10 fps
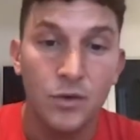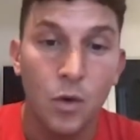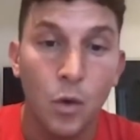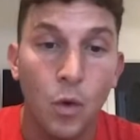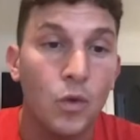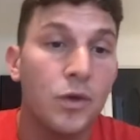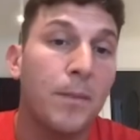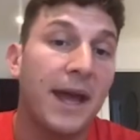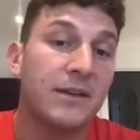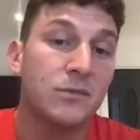or the
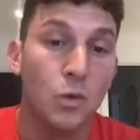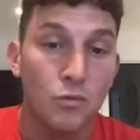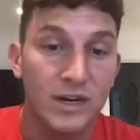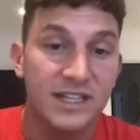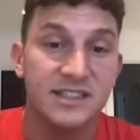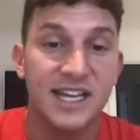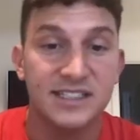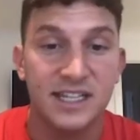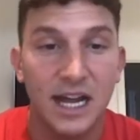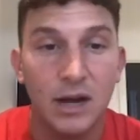pen will read the text
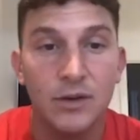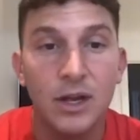aloud.